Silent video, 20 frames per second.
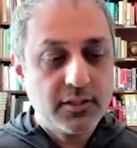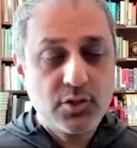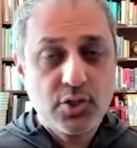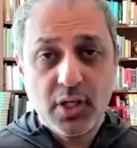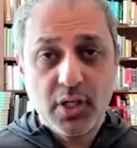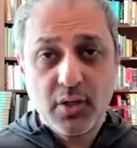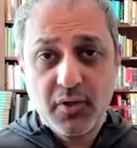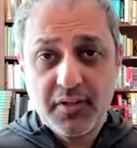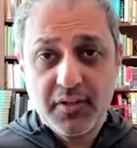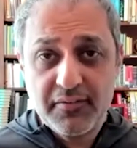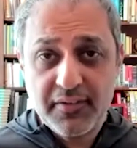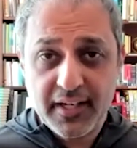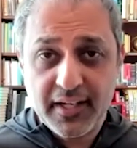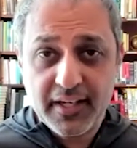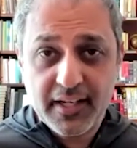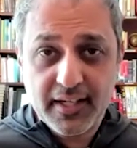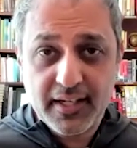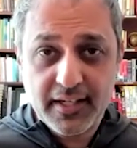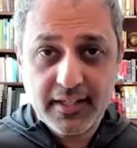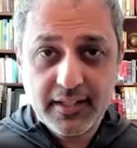generative
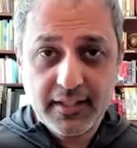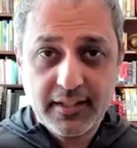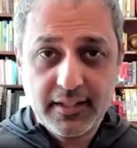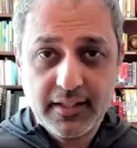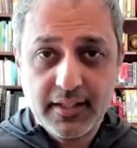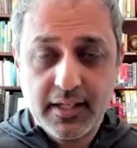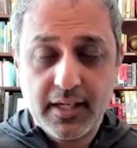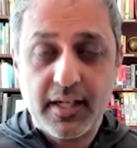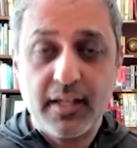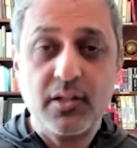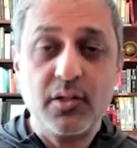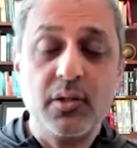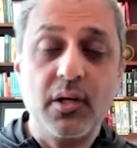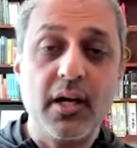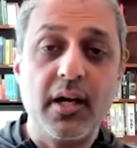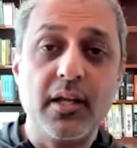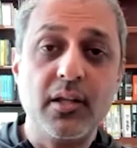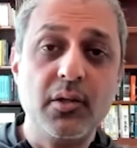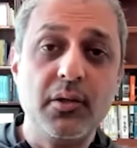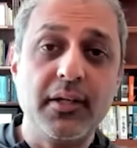AI,
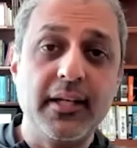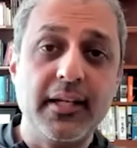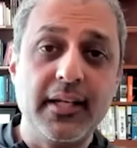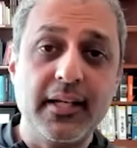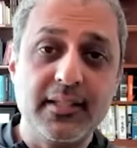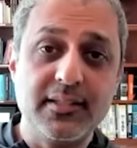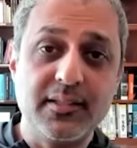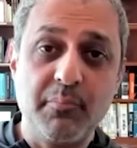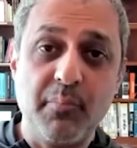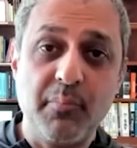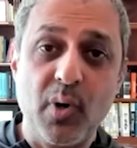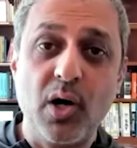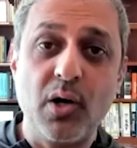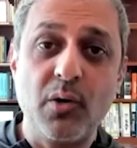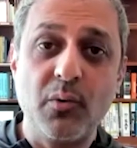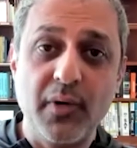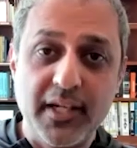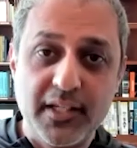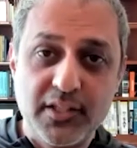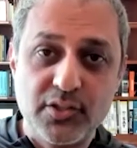I look at it as a bar
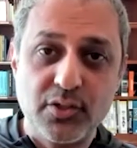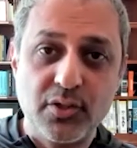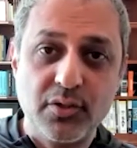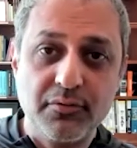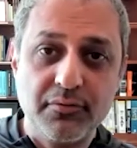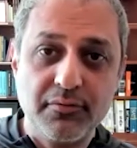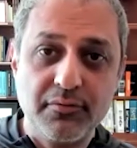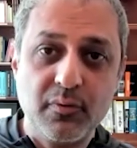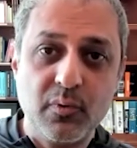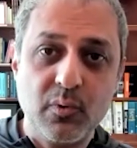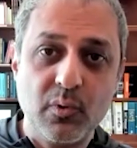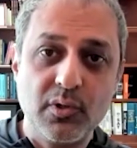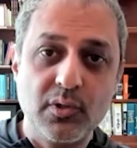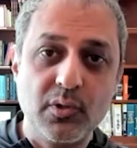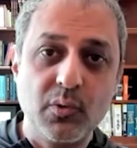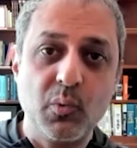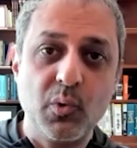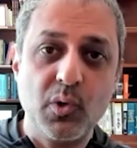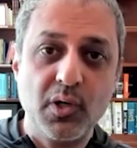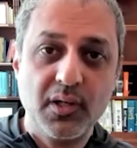raiser for
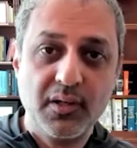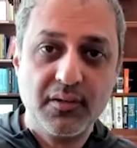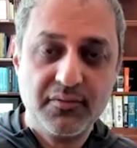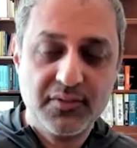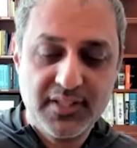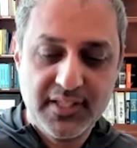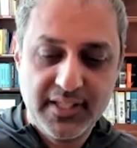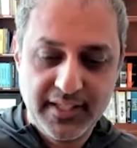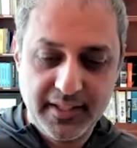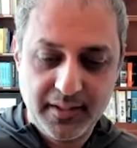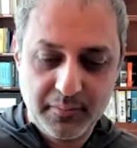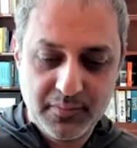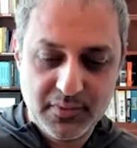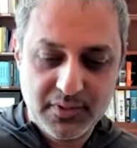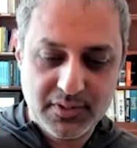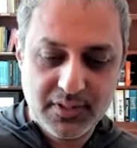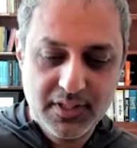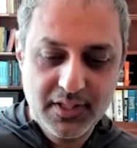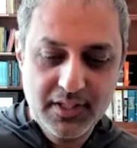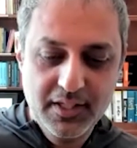the work of
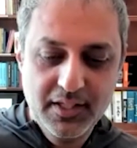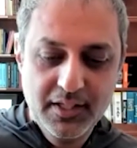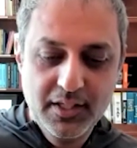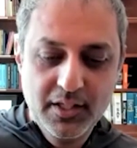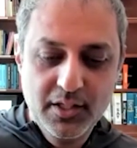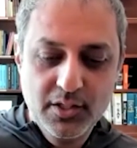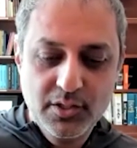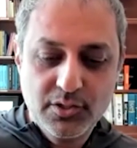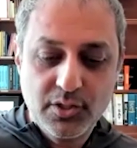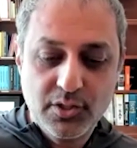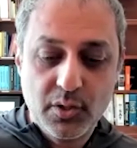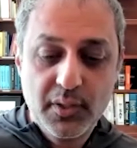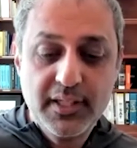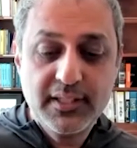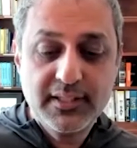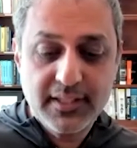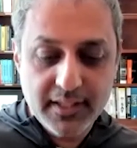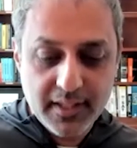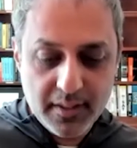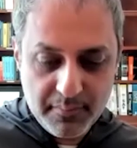teams. So
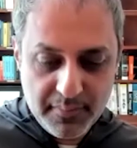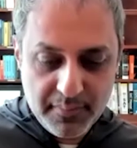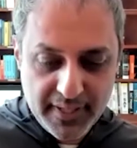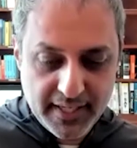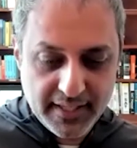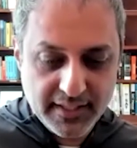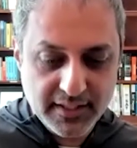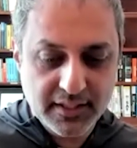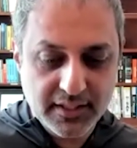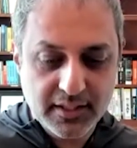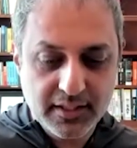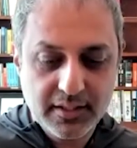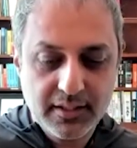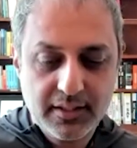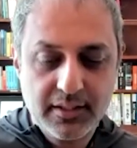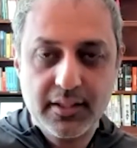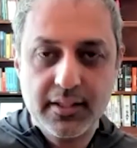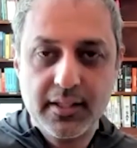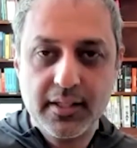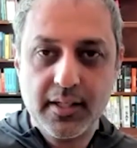it's a companion.
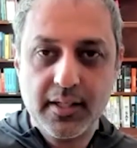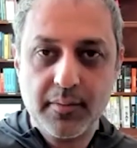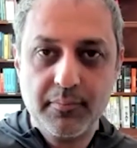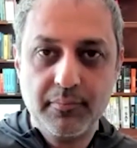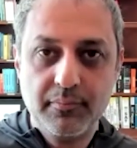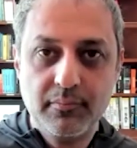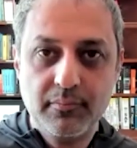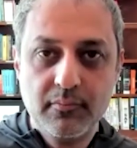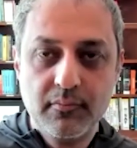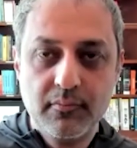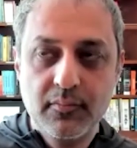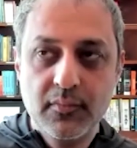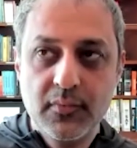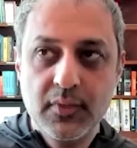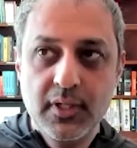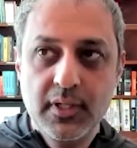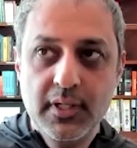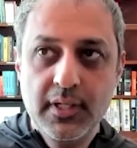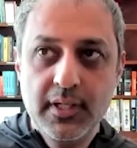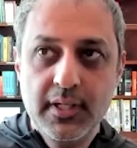And
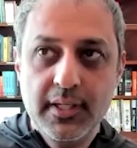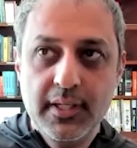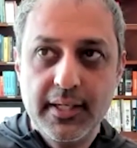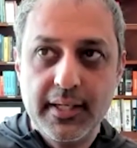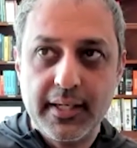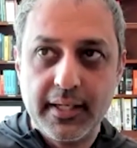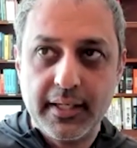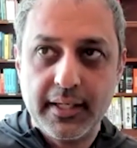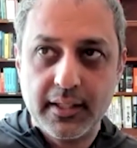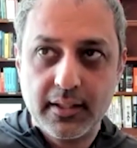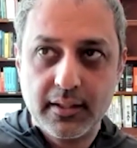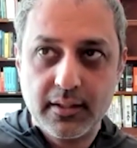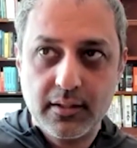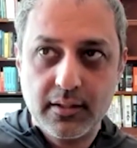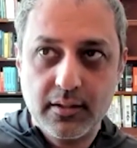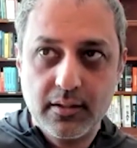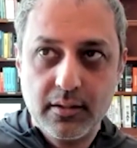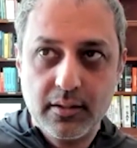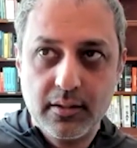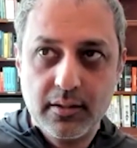
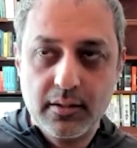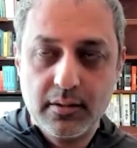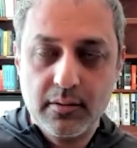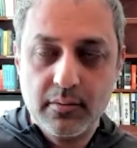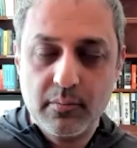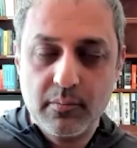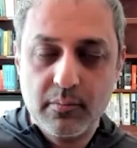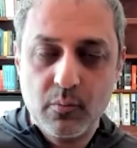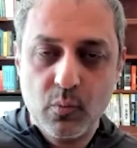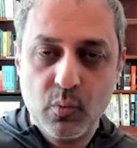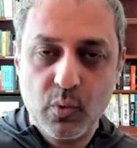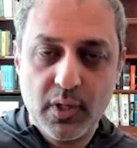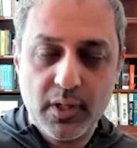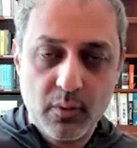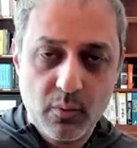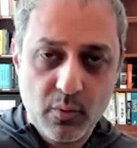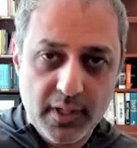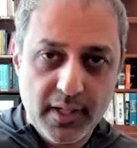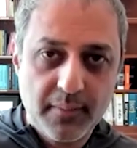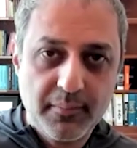
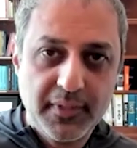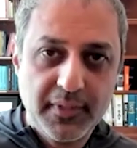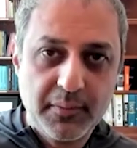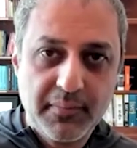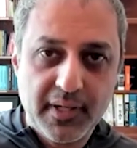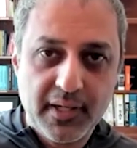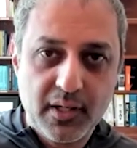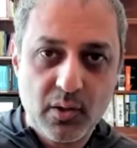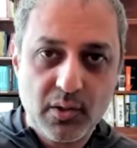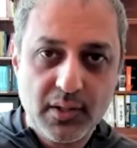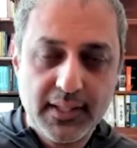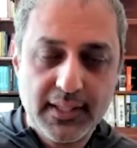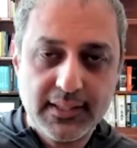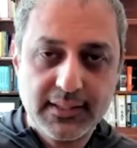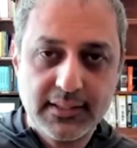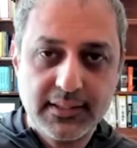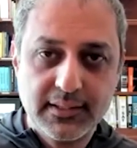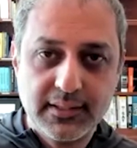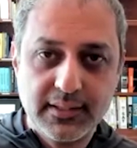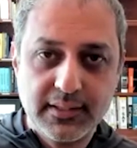what I mean by all
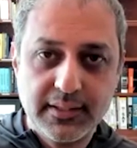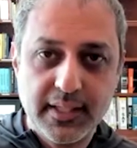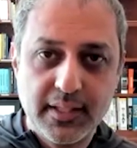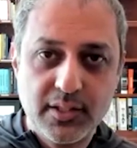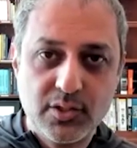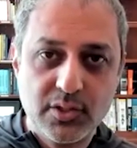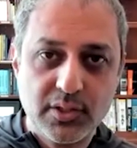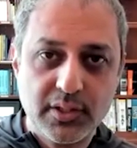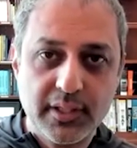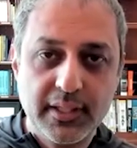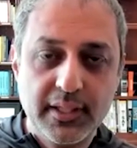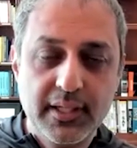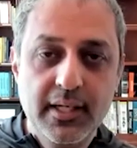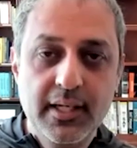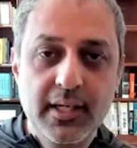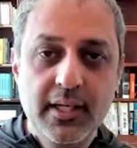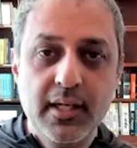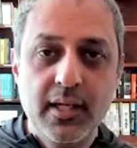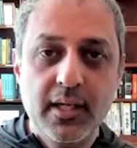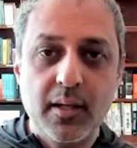this is essentially,
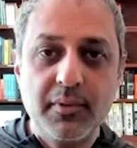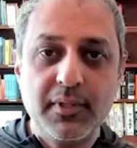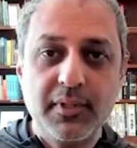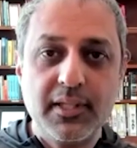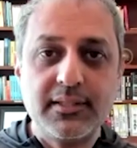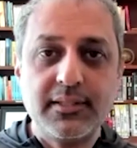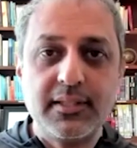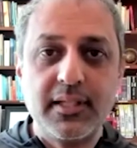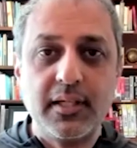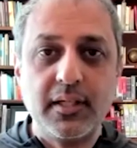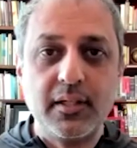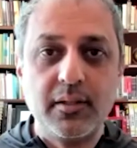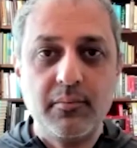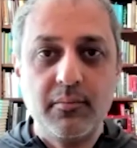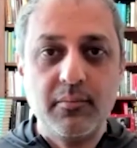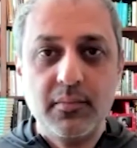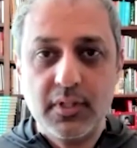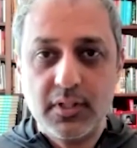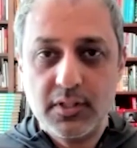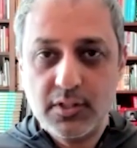I mean, let's say
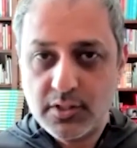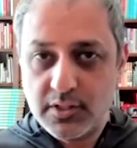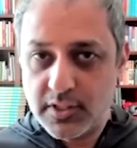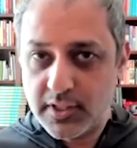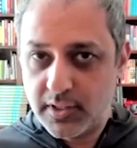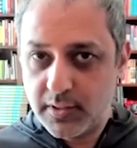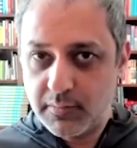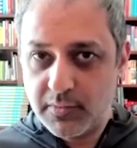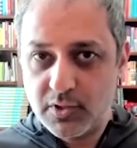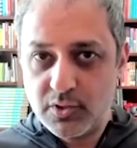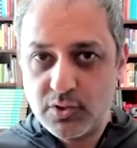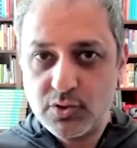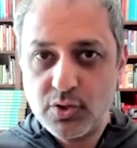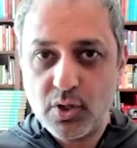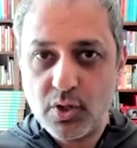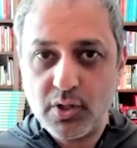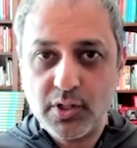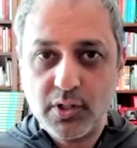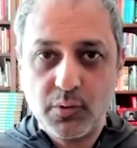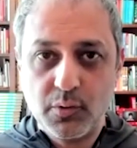a team is
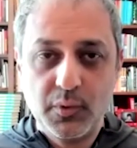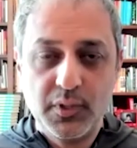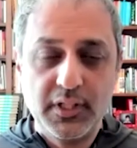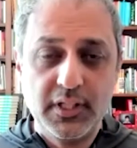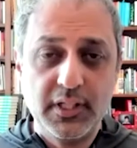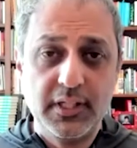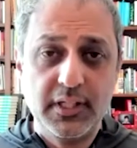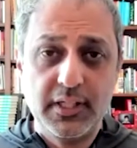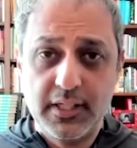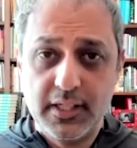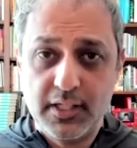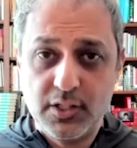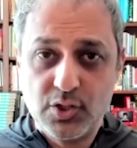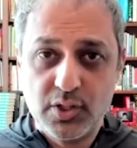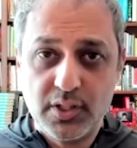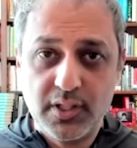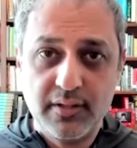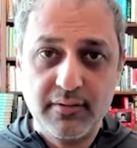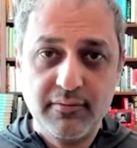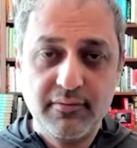chartered with an
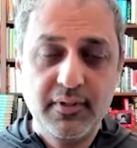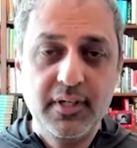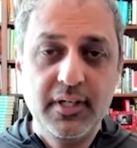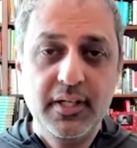initiative.